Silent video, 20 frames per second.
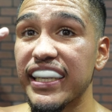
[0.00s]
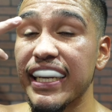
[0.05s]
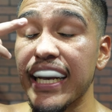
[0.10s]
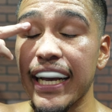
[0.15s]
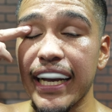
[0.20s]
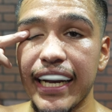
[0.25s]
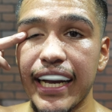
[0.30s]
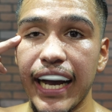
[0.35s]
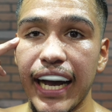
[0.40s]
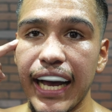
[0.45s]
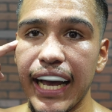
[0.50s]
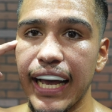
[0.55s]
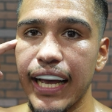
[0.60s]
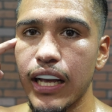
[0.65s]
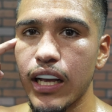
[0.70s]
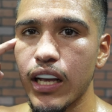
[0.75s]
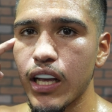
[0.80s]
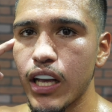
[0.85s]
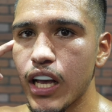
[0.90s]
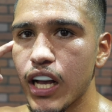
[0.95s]
getting cut
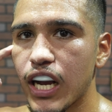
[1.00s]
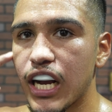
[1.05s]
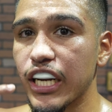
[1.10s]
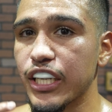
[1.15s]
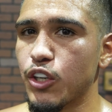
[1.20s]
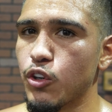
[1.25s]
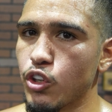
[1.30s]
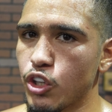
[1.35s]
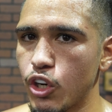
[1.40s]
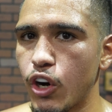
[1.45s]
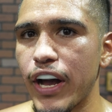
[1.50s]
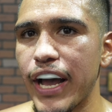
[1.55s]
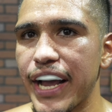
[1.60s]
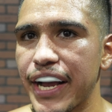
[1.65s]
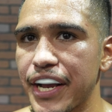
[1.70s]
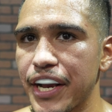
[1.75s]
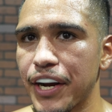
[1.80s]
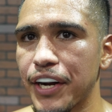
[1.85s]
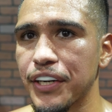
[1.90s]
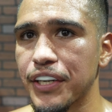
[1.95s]
because there was no
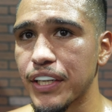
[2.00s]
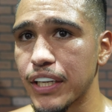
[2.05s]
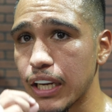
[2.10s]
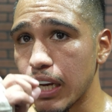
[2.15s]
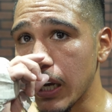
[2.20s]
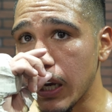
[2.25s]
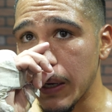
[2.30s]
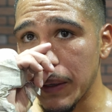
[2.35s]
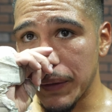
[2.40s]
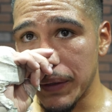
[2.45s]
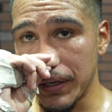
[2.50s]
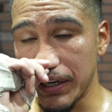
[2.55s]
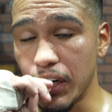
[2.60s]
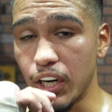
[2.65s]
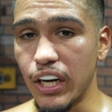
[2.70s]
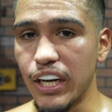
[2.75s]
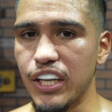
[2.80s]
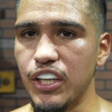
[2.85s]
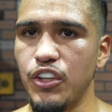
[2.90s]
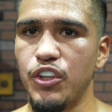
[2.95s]
headgears,
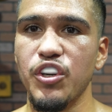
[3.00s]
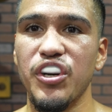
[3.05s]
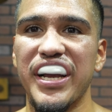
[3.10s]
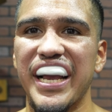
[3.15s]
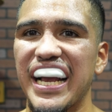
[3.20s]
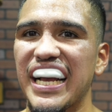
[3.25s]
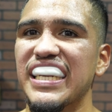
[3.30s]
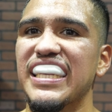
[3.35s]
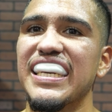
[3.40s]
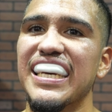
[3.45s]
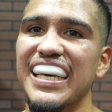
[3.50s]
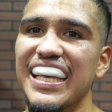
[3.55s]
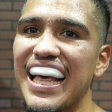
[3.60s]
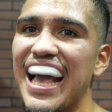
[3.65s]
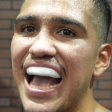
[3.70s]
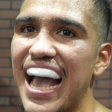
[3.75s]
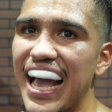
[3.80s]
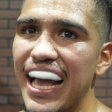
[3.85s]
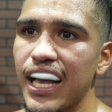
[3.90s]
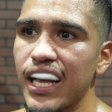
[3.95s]
and doing anything of
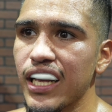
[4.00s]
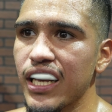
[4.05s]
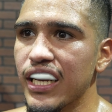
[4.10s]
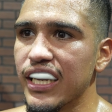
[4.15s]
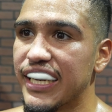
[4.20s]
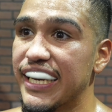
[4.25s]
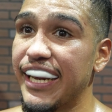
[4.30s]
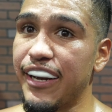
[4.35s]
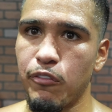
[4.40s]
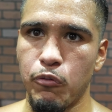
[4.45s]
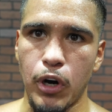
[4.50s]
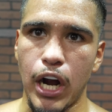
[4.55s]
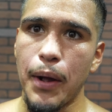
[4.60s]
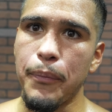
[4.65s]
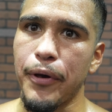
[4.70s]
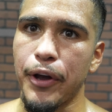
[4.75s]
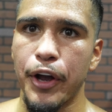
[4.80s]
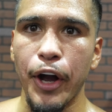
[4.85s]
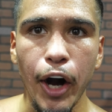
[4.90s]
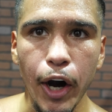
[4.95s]
that, getting robbed
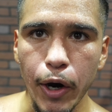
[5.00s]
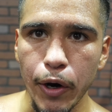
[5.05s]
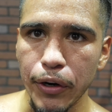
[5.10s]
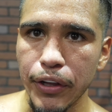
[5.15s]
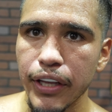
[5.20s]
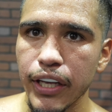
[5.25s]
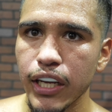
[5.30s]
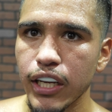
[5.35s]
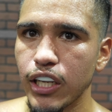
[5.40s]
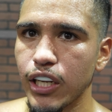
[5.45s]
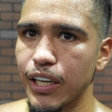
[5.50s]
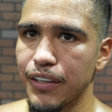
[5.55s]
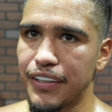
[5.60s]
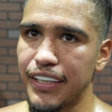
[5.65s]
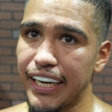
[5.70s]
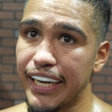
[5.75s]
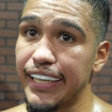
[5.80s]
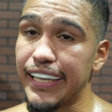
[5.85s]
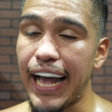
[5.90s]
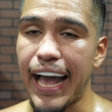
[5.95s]
of gold, because
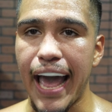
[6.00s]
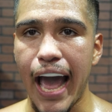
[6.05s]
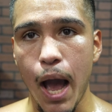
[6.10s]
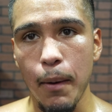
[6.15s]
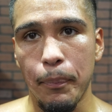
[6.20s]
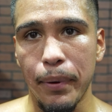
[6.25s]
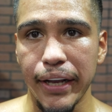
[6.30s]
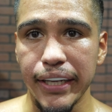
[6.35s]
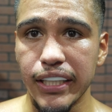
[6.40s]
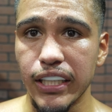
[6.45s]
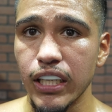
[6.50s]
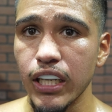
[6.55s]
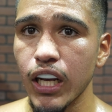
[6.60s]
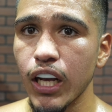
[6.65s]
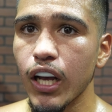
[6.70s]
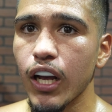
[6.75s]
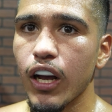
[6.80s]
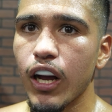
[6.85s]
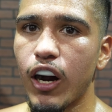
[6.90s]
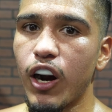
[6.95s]
that happens,
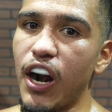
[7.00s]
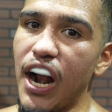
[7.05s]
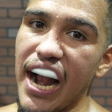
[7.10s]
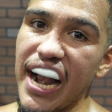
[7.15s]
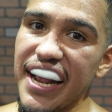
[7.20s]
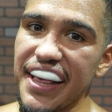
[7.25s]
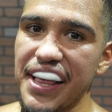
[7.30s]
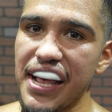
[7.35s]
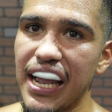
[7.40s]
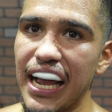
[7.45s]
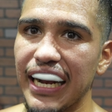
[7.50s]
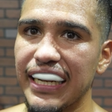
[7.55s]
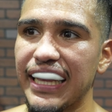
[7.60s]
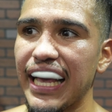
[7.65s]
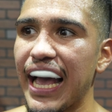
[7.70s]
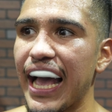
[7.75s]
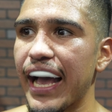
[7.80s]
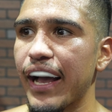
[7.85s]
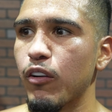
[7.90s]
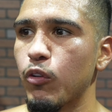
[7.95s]
or anything like
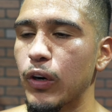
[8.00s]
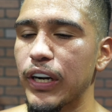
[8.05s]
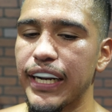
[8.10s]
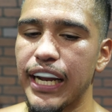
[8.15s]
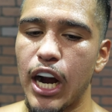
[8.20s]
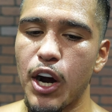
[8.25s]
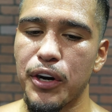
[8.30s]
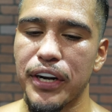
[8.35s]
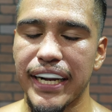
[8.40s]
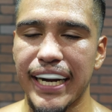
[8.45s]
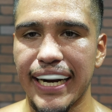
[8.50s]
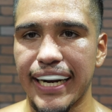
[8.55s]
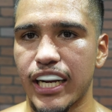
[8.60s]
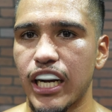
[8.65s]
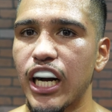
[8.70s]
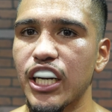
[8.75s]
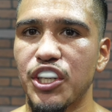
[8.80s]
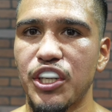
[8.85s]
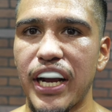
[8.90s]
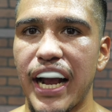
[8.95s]
that when I already got a
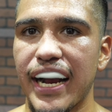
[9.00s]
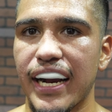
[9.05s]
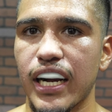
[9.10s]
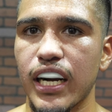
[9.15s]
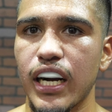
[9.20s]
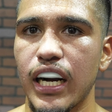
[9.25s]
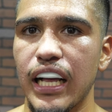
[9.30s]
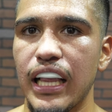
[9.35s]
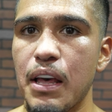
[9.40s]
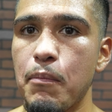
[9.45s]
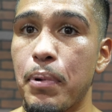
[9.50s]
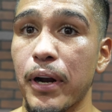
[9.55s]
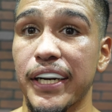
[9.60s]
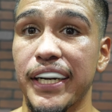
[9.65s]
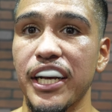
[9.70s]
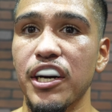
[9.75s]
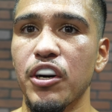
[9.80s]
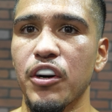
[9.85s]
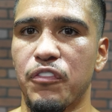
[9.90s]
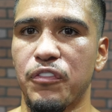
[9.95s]
contract Olympic
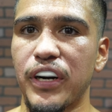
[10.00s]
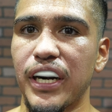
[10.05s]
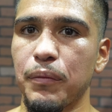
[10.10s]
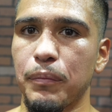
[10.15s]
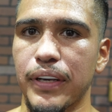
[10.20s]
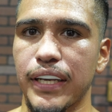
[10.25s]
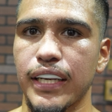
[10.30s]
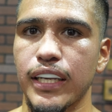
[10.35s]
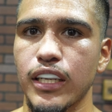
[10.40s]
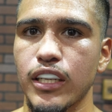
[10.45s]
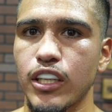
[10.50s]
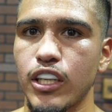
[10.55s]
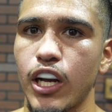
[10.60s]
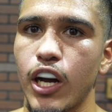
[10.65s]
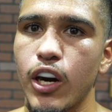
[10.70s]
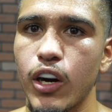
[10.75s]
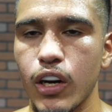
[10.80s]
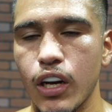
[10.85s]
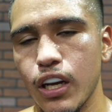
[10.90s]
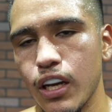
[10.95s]
deal in front of me.
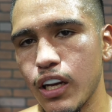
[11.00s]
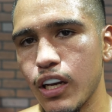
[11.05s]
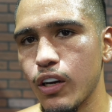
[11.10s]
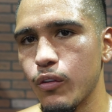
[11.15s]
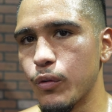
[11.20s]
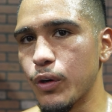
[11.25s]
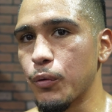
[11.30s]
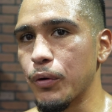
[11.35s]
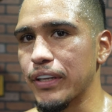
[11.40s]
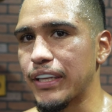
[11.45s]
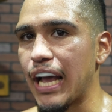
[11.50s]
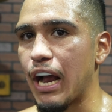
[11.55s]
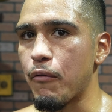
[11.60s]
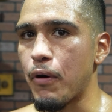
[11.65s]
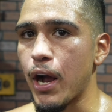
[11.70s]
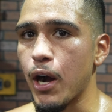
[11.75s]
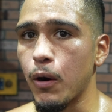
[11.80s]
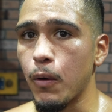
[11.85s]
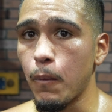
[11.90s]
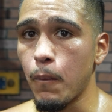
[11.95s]
So we went that
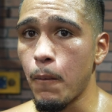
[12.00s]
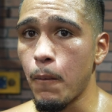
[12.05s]
route.